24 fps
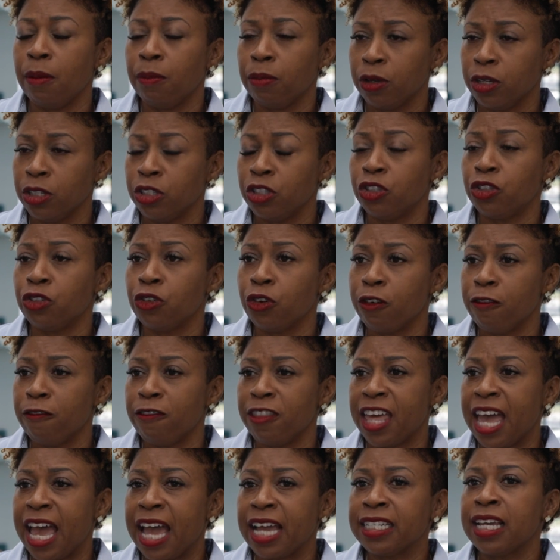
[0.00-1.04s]
conserve
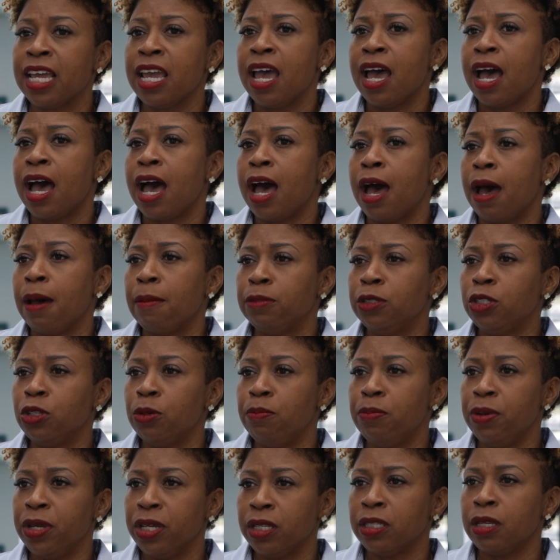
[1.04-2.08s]
that to
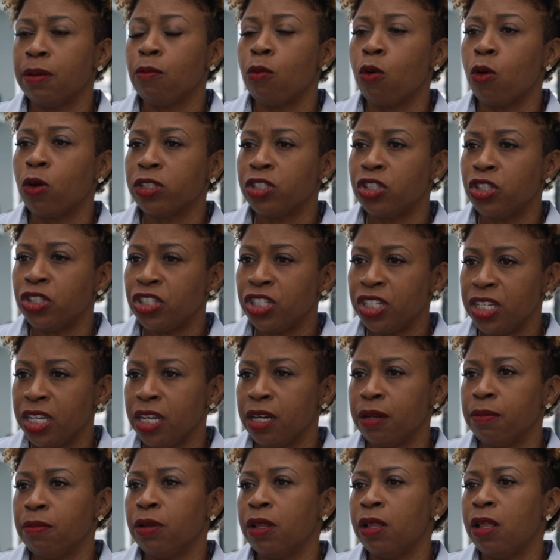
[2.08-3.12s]
build a more
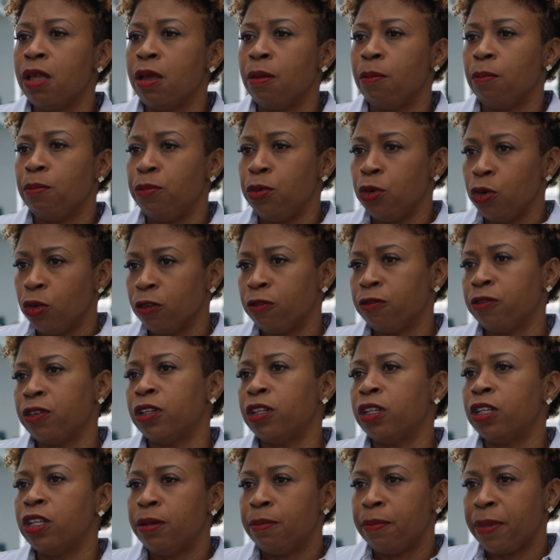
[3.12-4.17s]
sustainable,
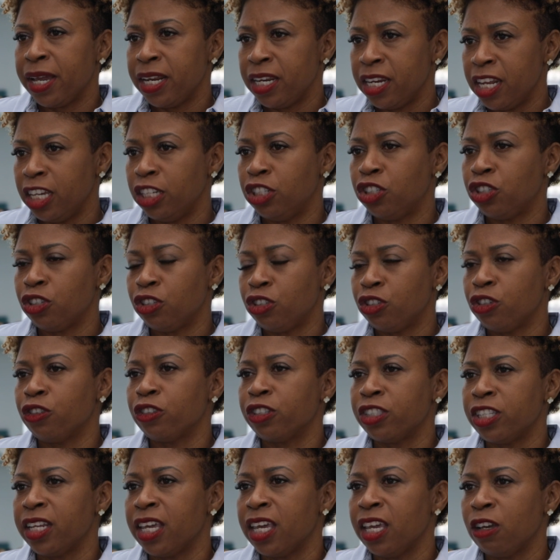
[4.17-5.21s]
beautiful by nature
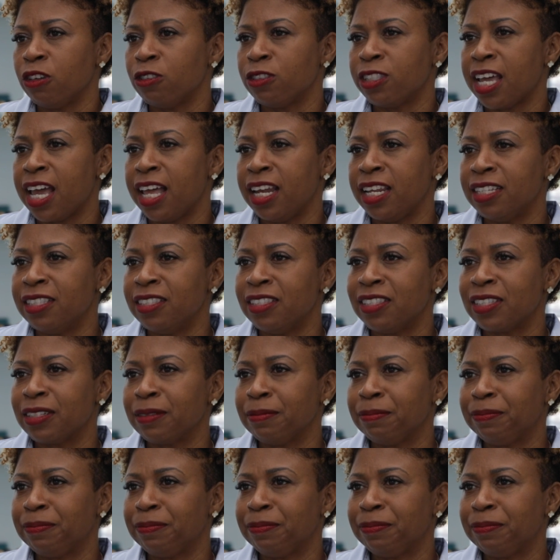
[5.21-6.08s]
Turks and Caicos Islands.